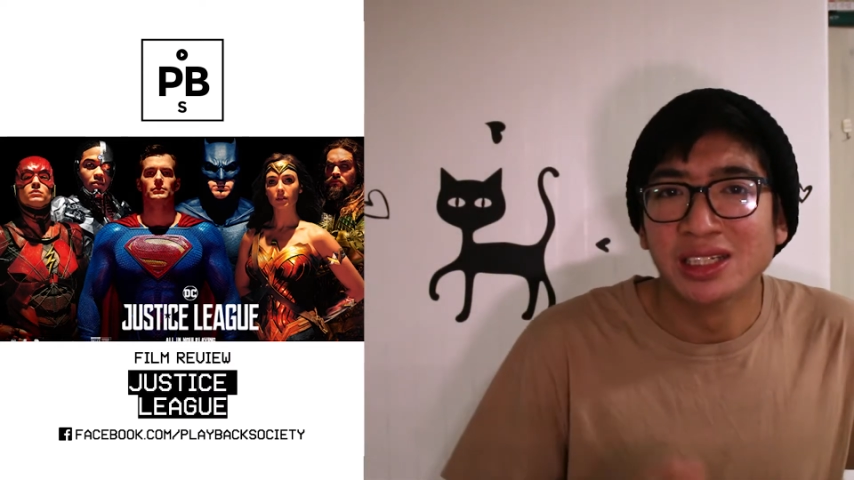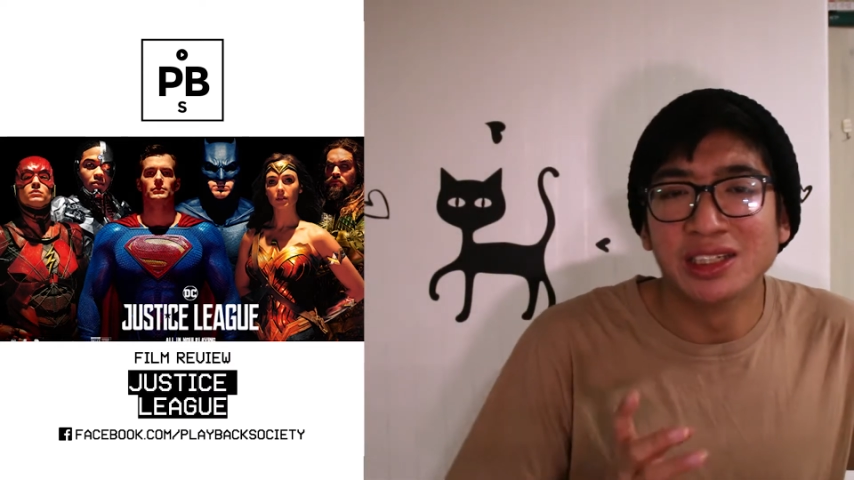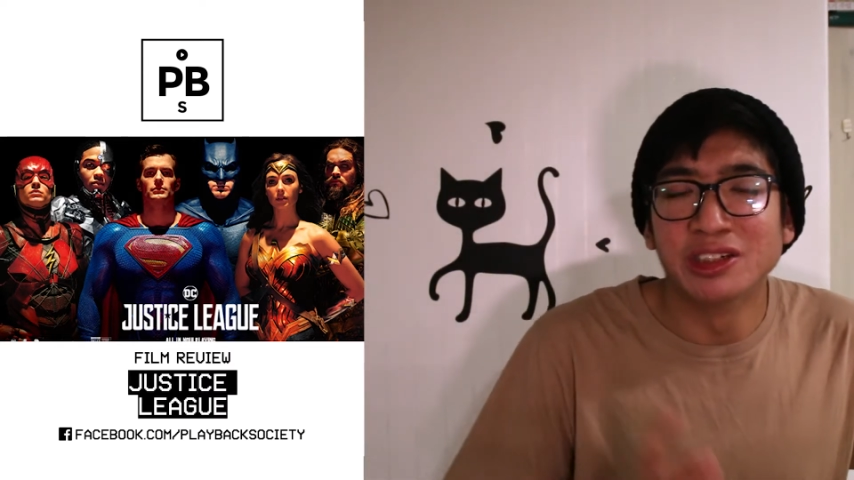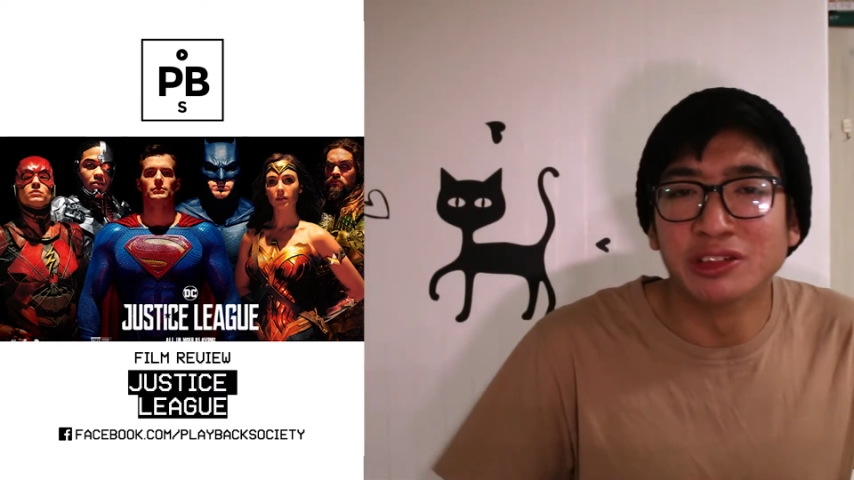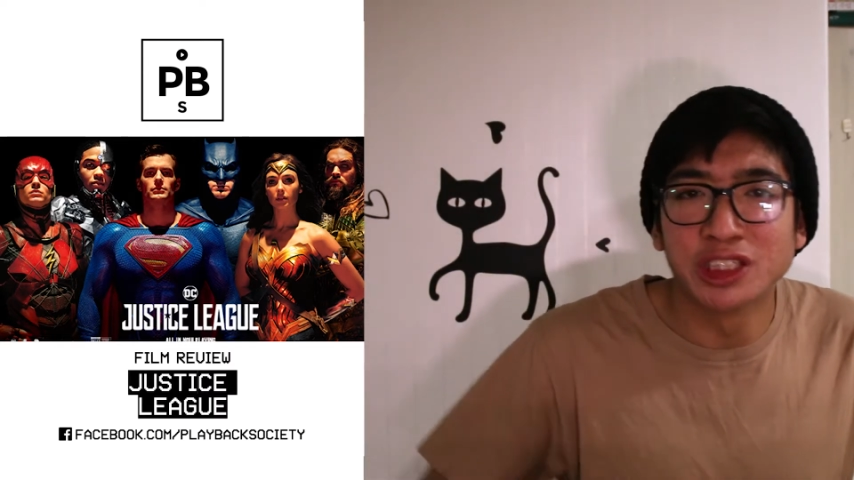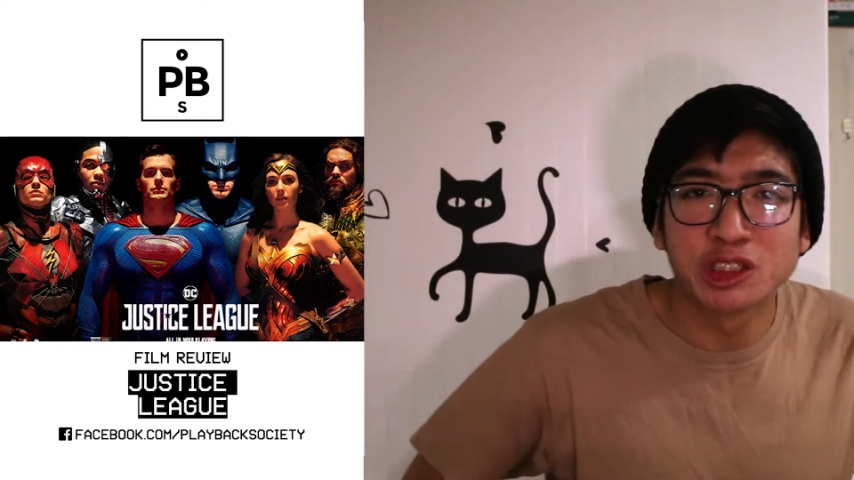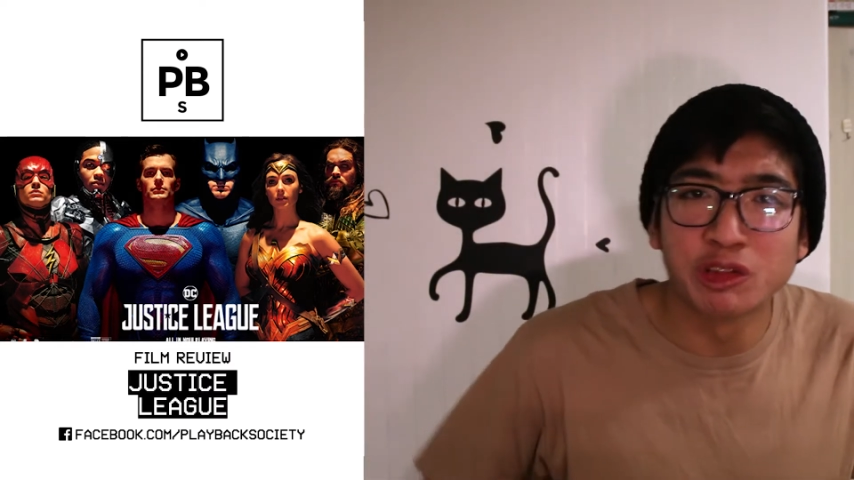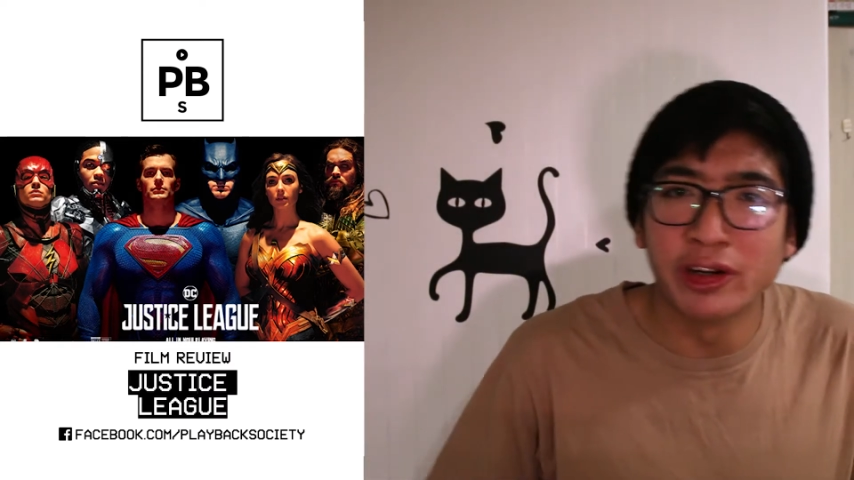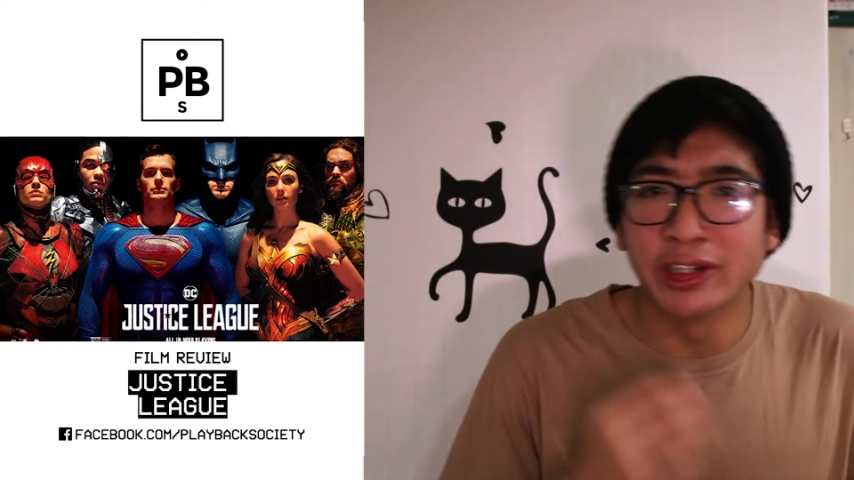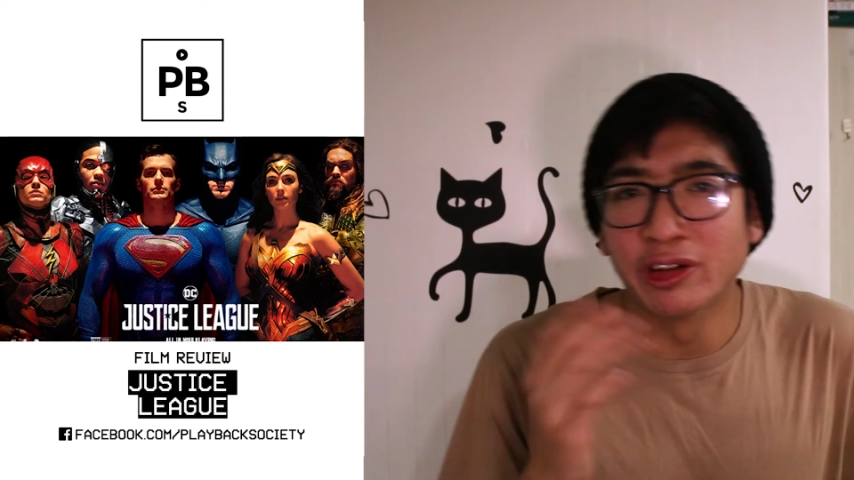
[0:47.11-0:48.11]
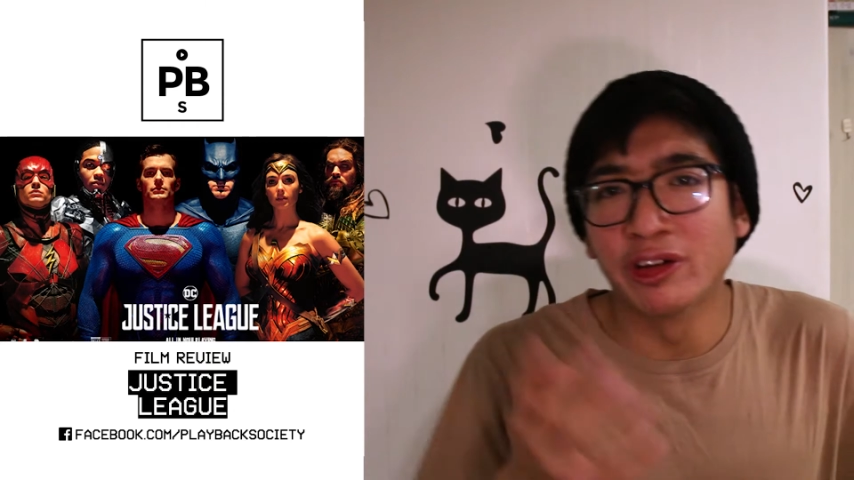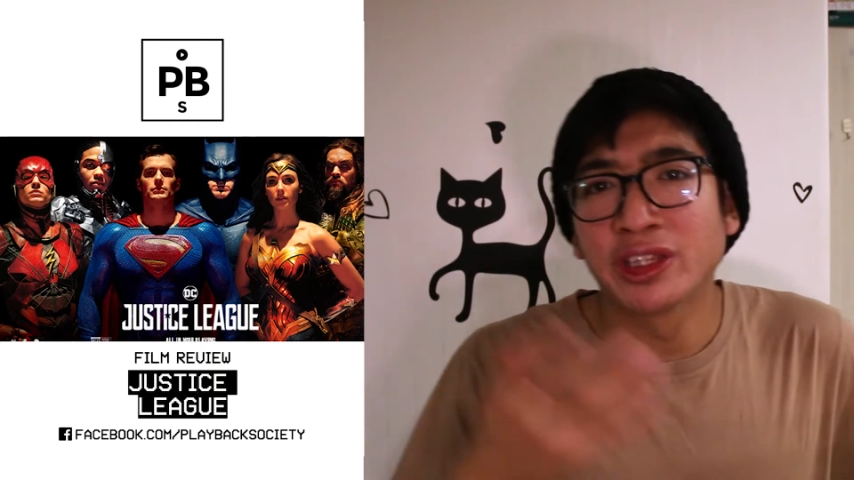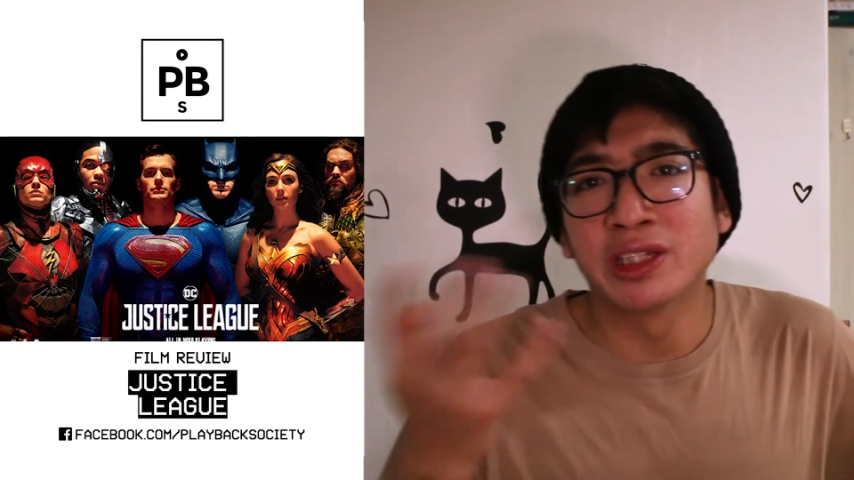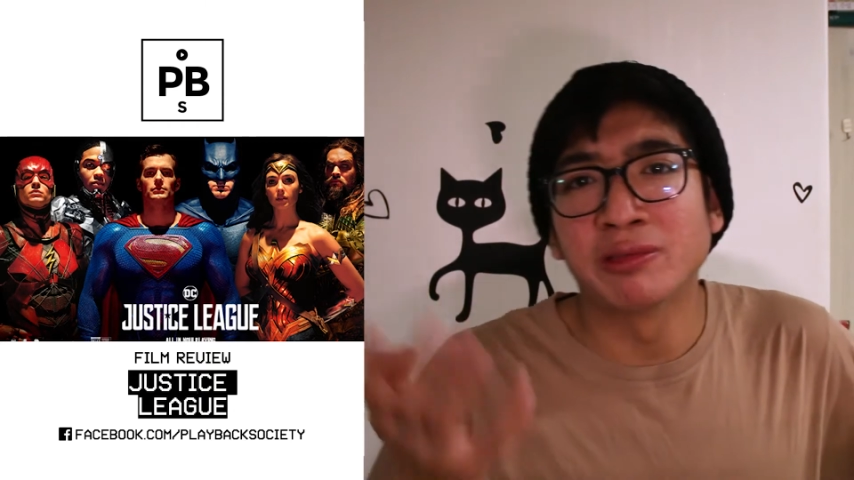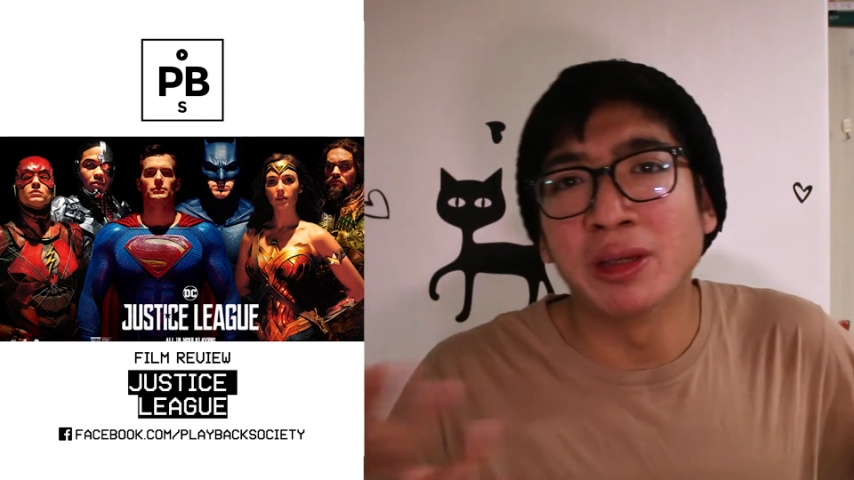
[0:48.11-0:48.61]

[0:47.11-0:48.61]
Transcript: you know, destroying Earth and